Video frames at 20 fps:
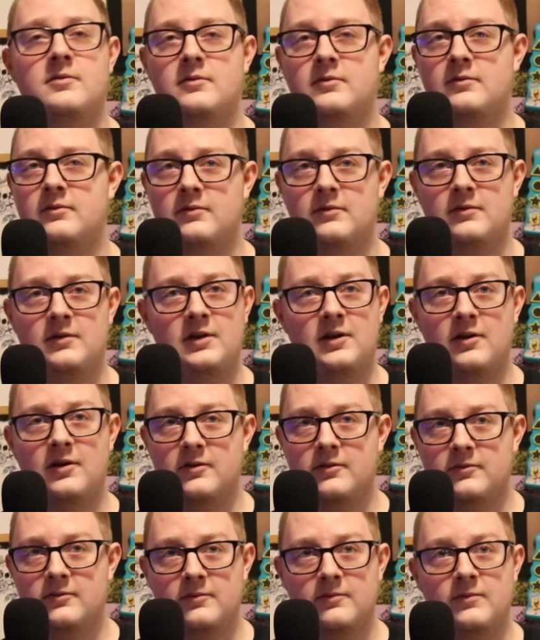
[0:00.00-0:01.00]

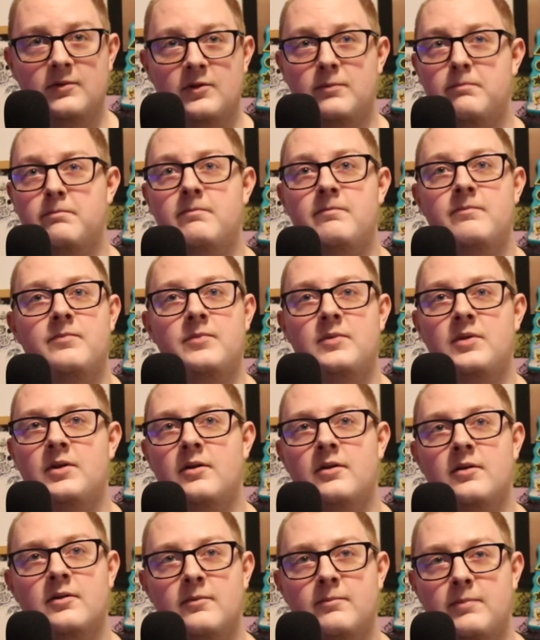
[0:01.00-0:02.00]

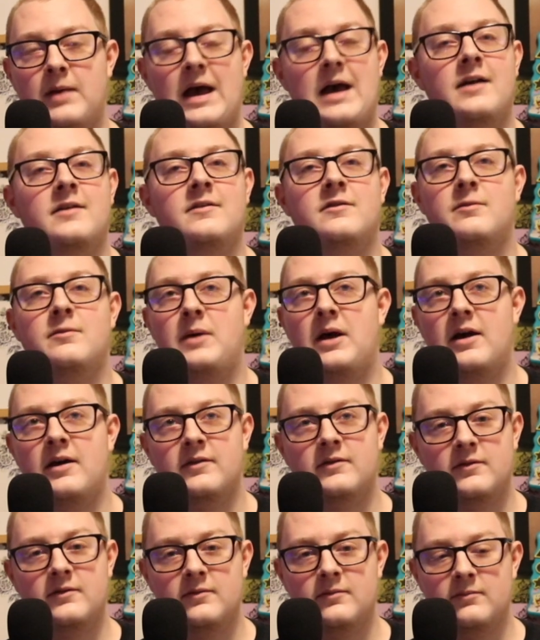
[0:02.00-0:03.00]
the back
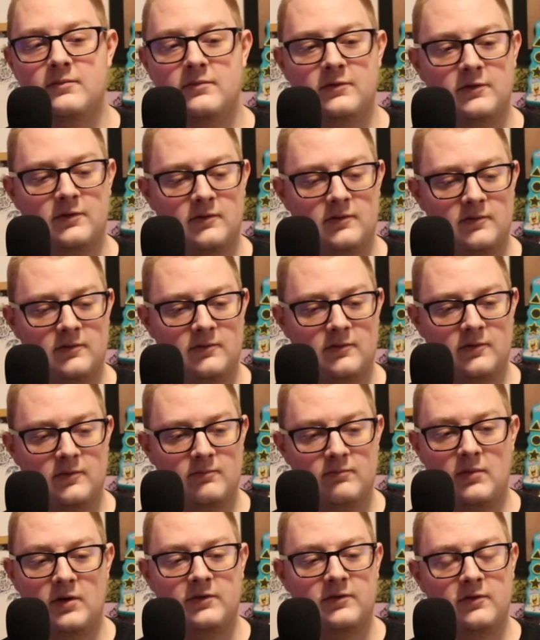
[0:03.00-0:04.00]
spasms or
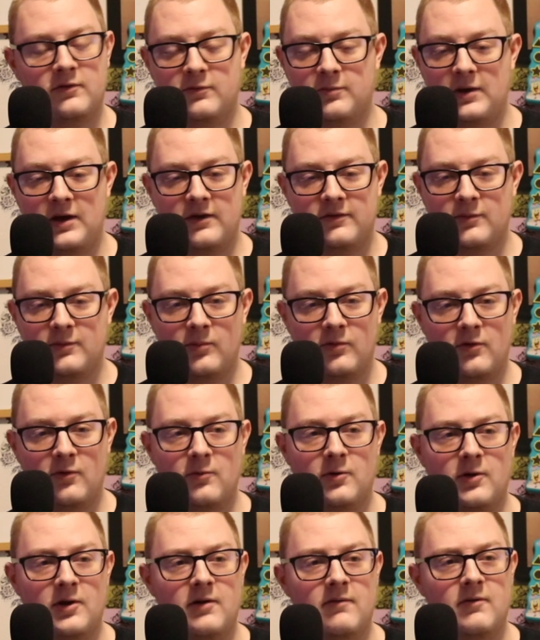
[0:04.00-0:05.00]
muscle spasms or
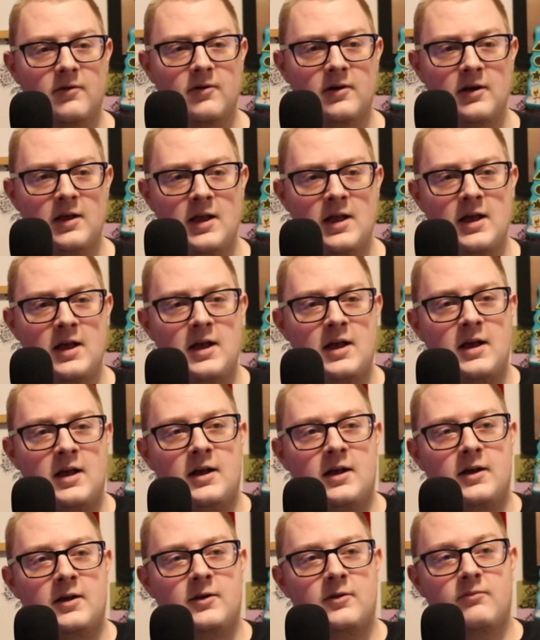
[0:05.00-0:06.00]
whatever
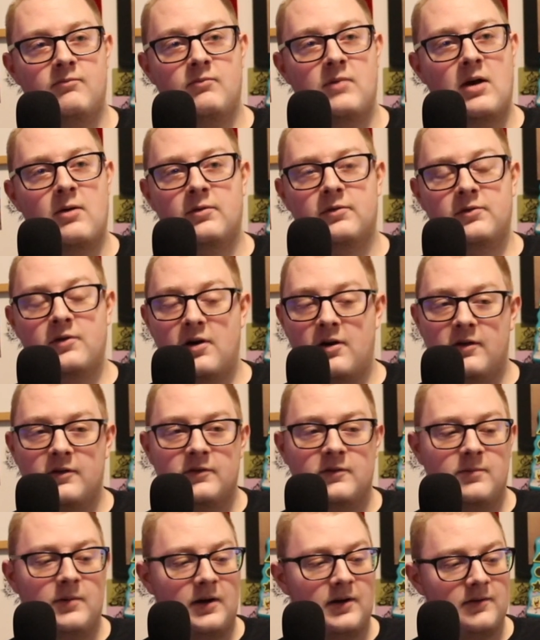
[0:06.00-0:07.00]
that was caused
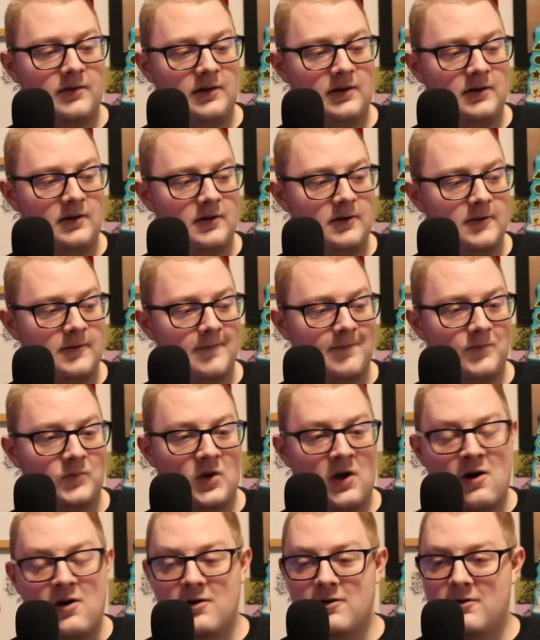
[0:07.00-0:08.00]
by the
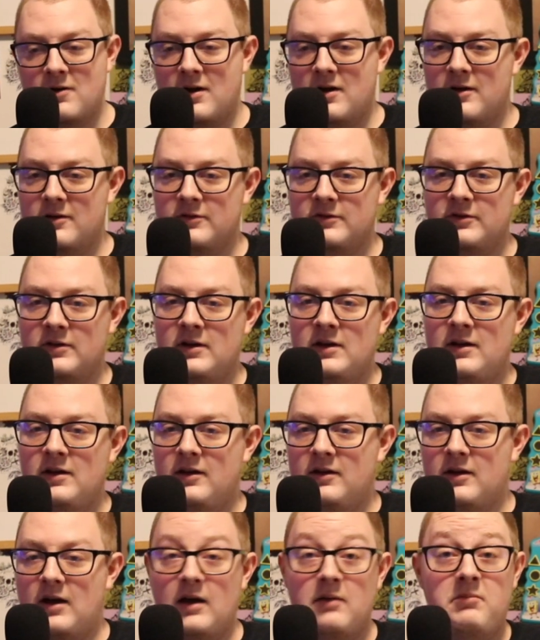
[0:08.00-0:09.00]
car crash.
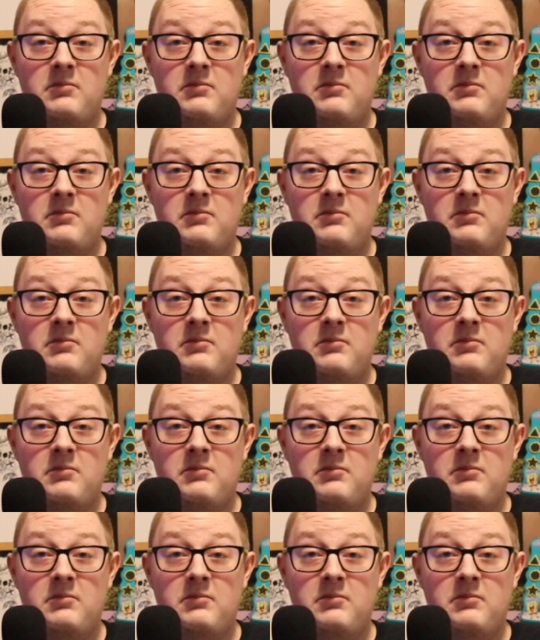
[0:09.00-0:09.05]
I'm not